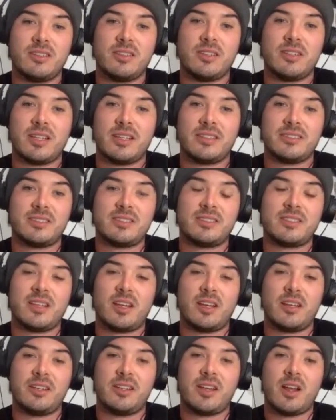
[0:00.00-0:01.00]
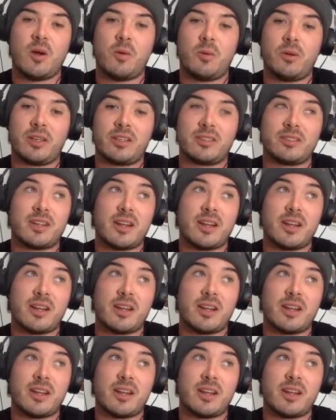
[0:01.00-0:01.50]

As I know, like in